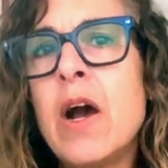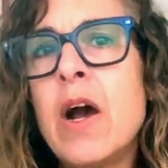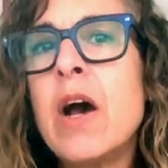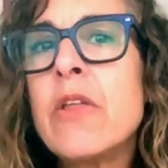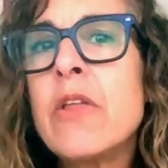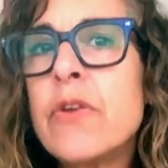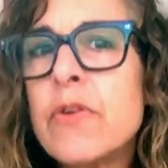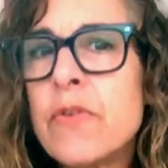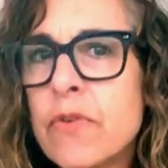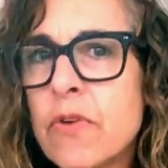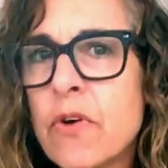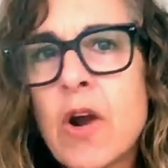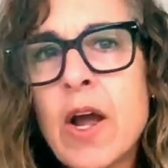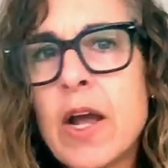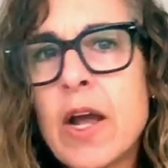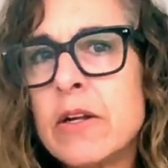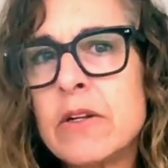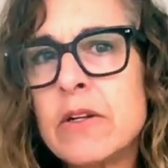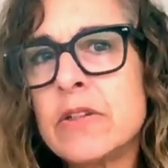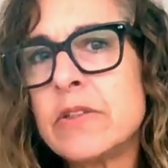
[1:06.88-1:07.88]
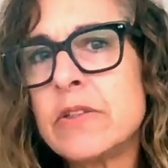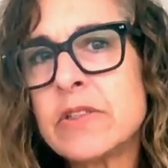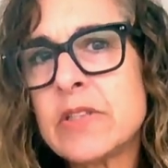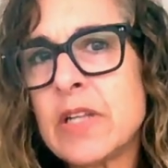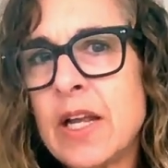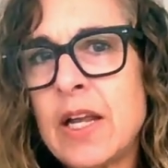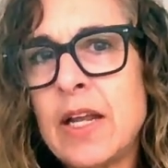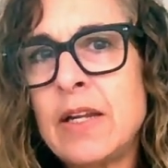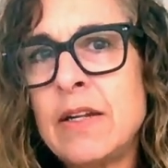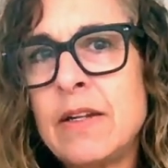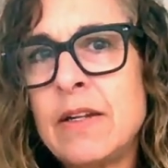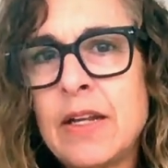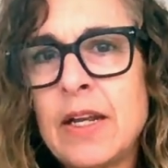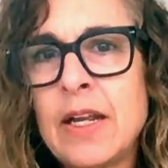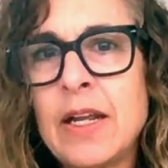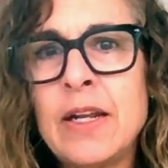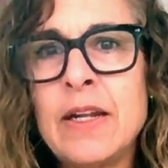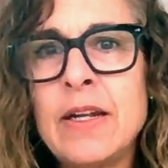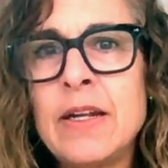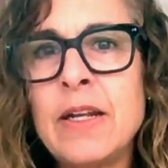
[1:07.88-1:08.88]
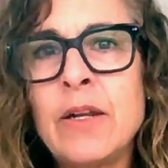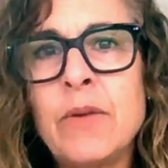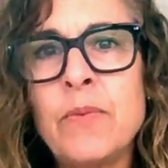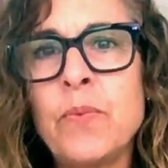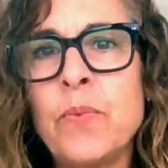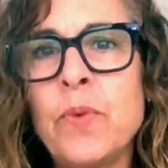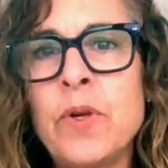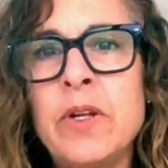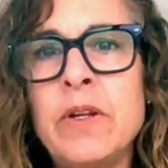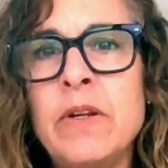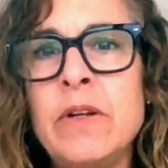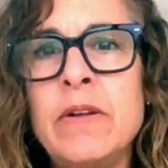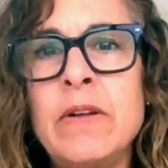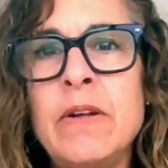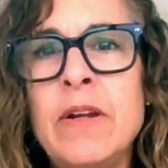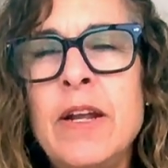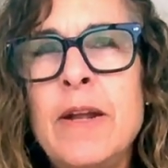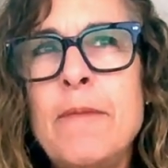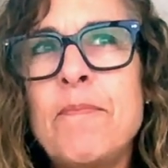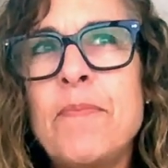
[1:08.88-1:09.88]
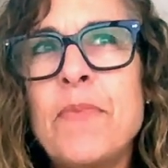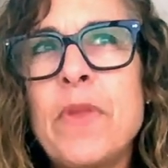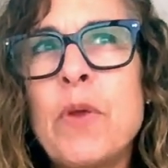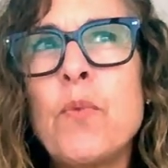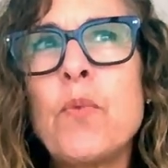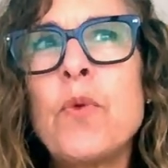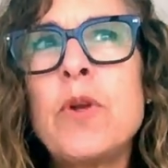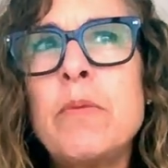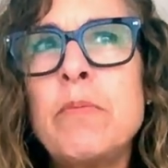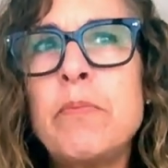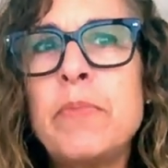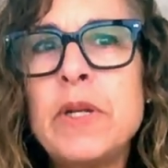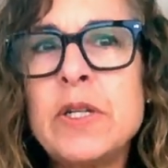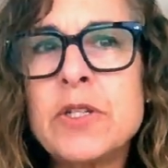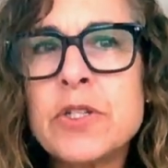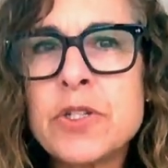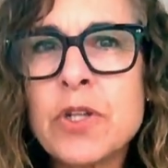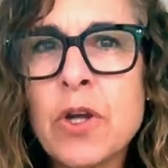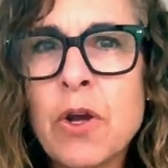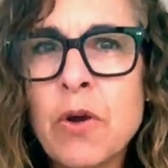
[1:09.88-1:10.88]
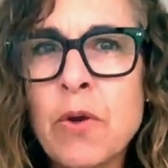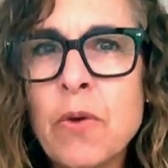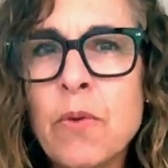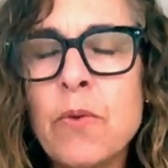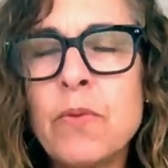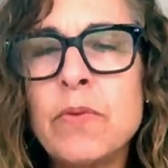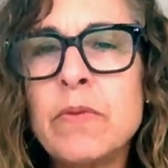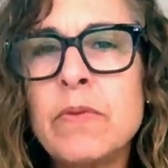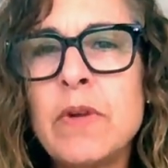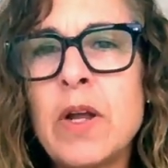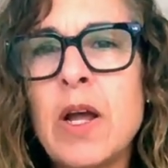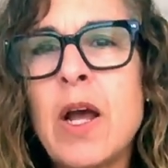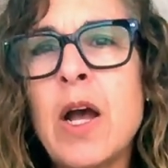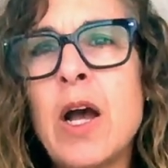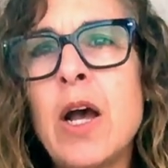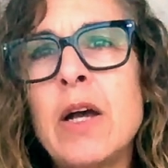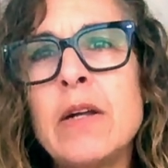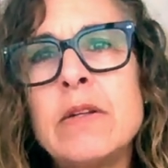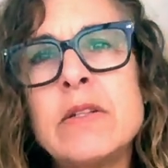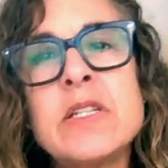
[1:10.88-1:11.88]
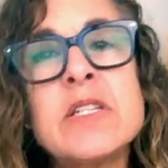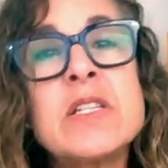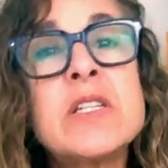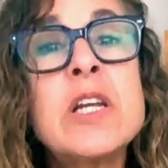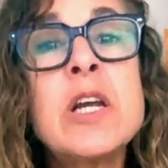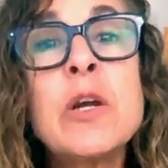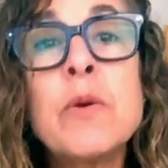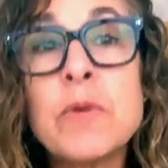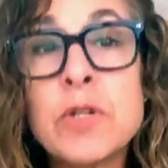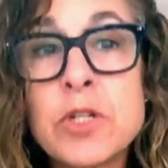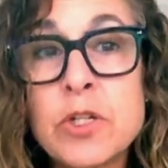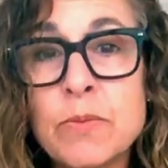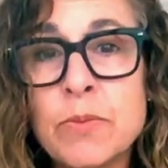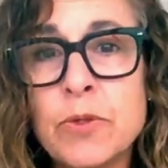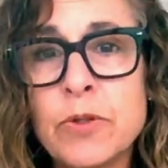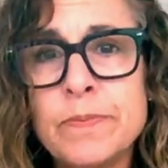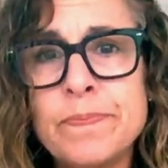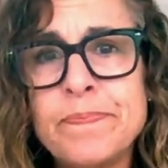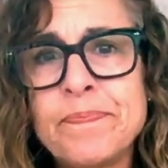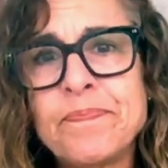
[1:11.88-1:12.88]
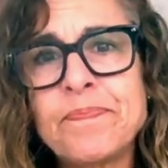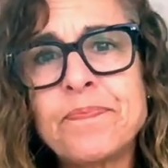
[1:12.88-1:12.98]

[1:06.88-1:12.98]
other varietals, and, and it wouldn't, it wouldn't be so uh, distinguishable.